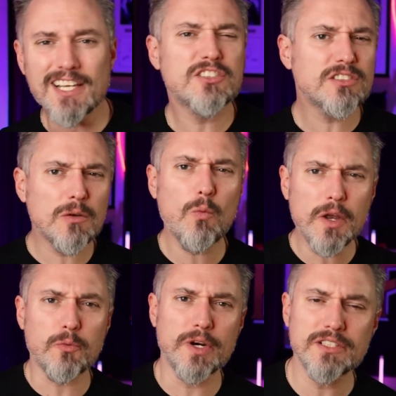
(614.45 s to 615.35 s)
is a
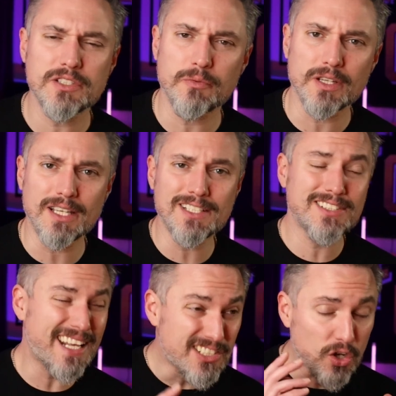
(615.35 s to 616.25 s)
somewhat recent release
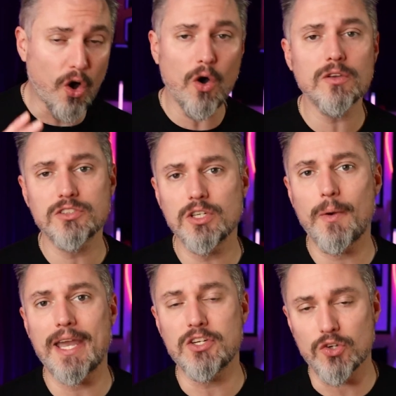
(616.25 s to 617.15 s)
that is also
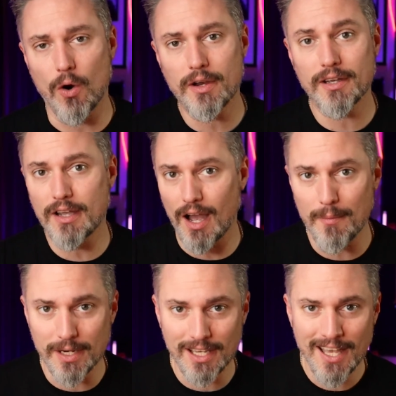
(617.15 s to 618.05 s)
a dark
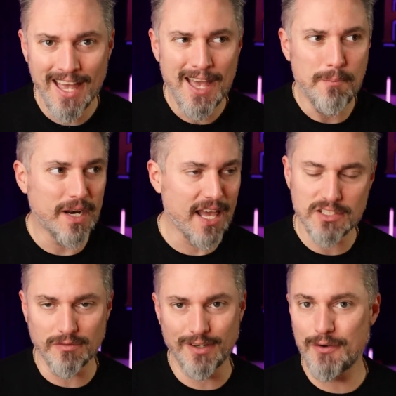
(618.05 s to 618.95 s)
comedy, but
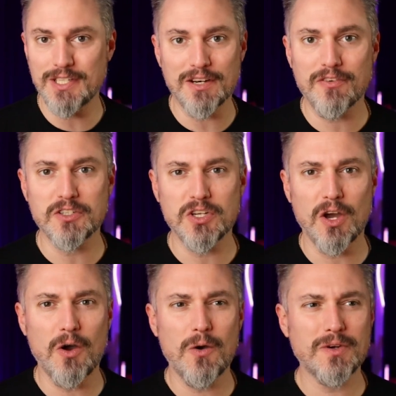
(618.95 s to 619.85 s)
has a very different
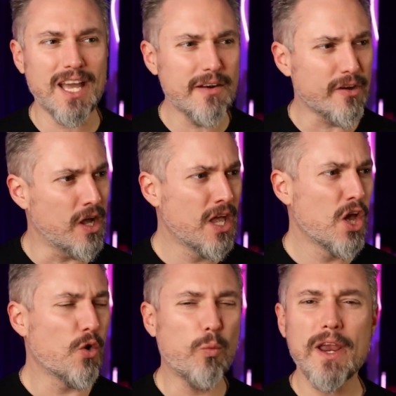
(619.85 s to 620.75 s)
tone, kind of a
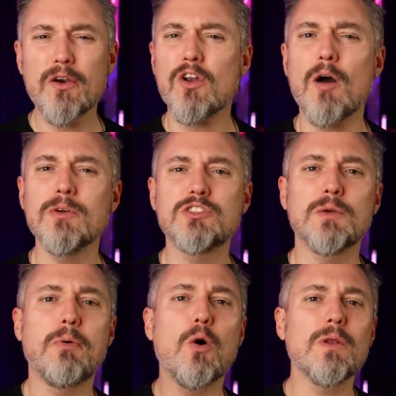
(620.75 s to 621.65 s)
weird, almost
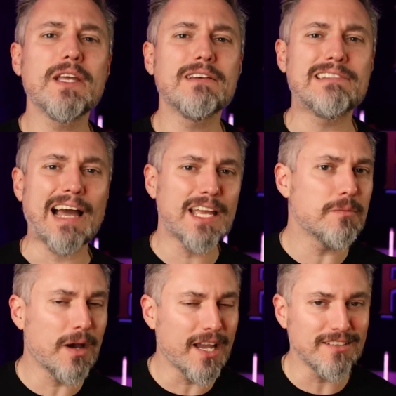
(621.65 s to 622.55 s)
Napoleon
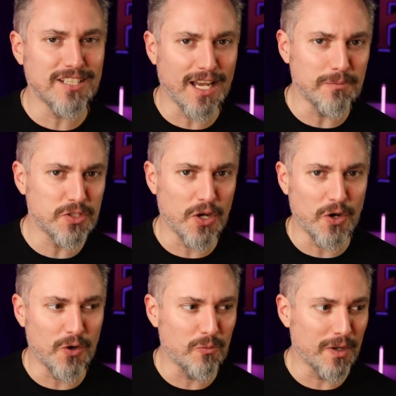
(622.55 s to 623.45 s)
Dynamite type
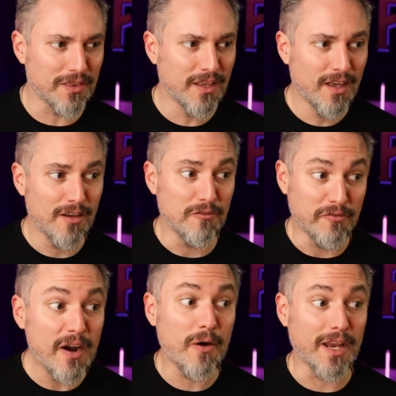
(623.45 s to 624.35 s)
tone with
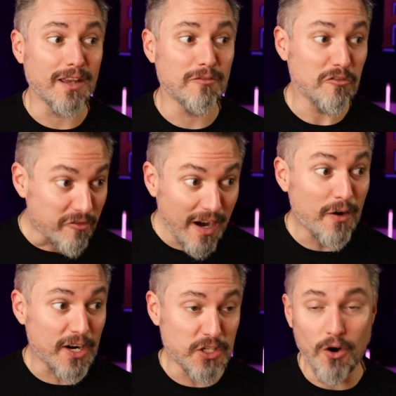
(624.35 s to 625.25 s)
very,
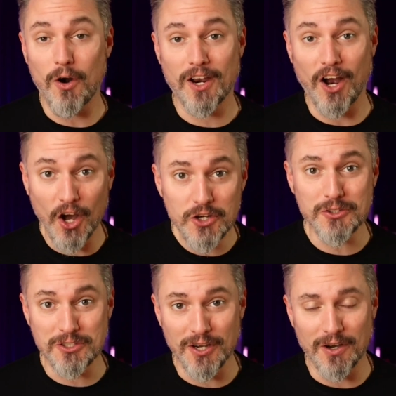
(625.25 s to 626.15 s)
very dark
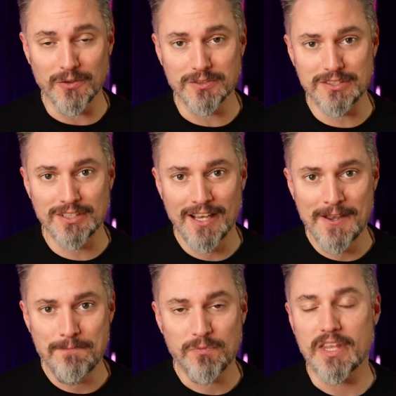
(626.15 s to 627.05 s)
undertones,
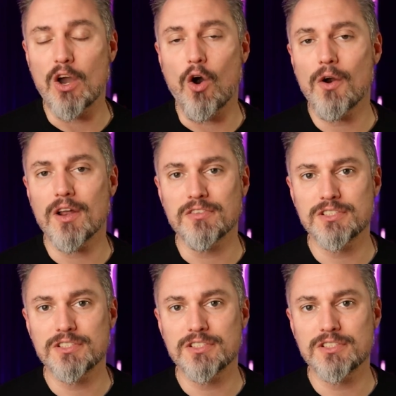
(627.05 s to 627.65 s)
The Art of